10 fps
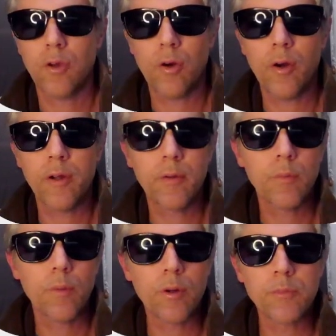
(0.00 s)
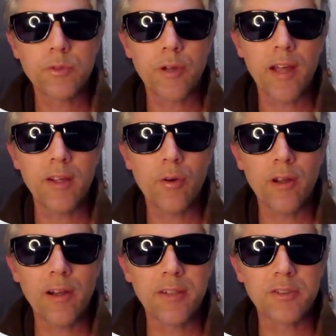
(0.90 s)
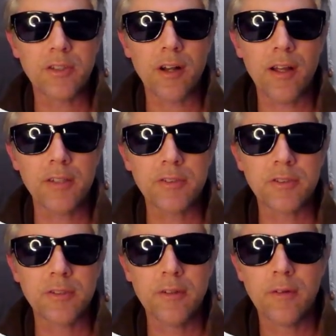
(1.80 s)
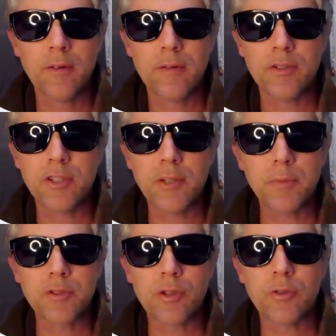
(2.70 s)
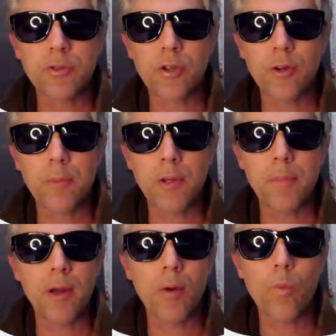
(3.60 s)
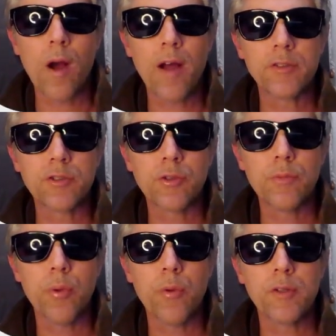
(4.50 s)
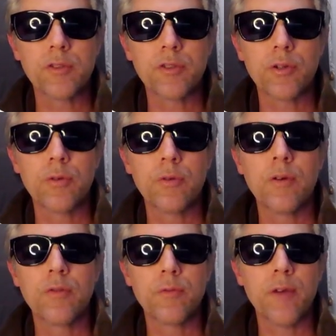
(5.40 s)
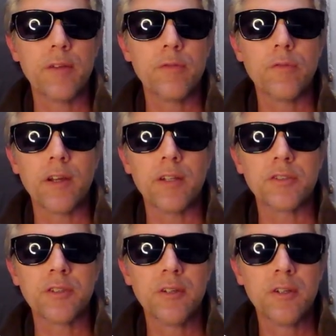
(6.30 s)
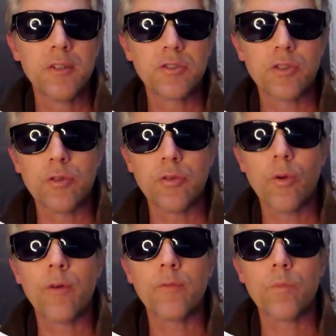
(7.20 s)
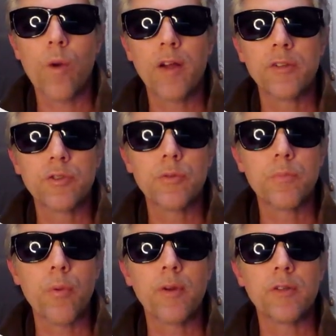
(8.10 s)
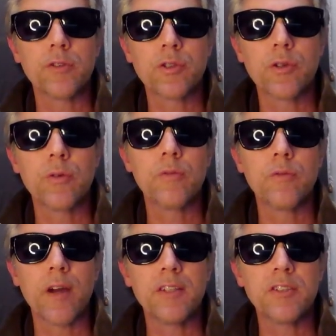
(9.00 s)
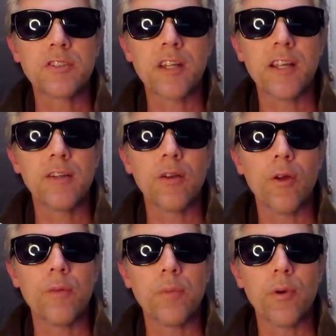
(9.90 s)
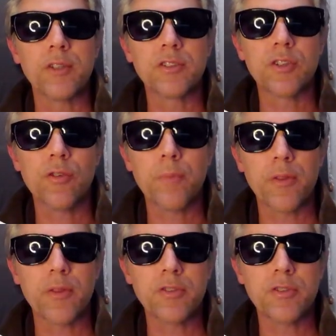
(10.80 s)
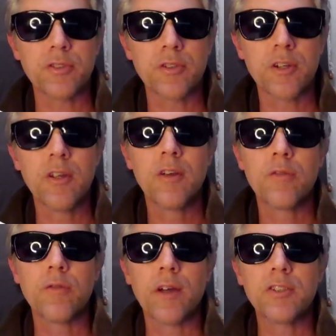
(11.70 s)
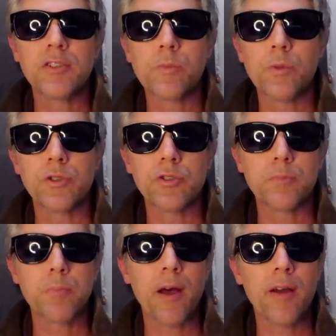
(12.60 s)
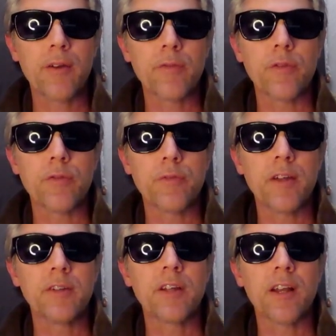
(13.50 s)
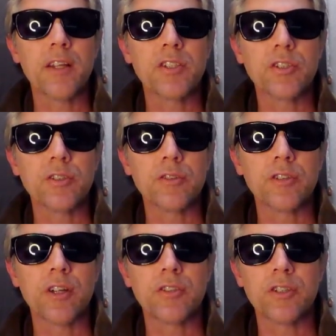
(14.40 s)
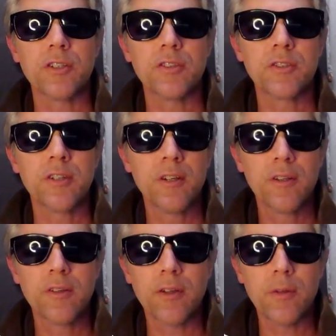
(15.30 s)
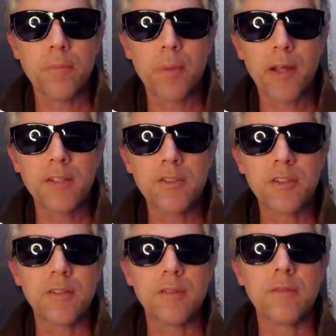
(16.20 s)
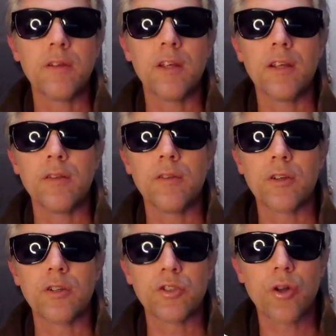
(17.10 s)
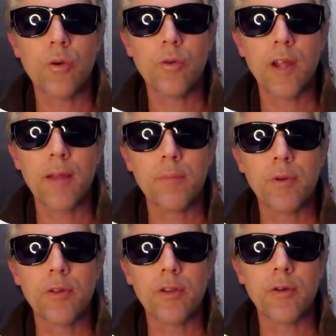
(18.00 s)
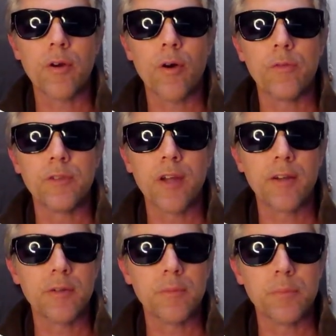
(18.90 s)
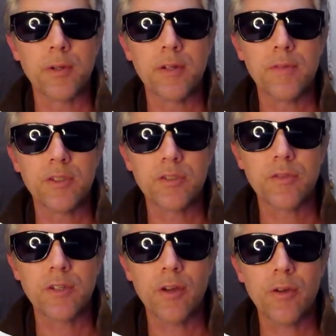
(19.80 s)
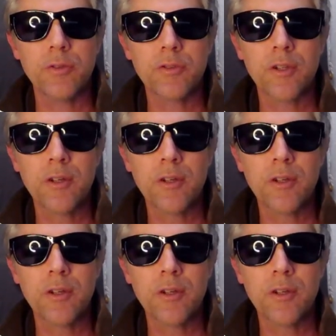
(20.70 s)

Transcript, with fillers: Hi, welcome to AI Late to Class. This episode's going to be about WAN 2.2 Fun Vace. So not WAN 2.2 Vace standalone by itself, but this is Vace which is part of the Fun collection, such as the in-painting and the control camera that I've done in previous videos.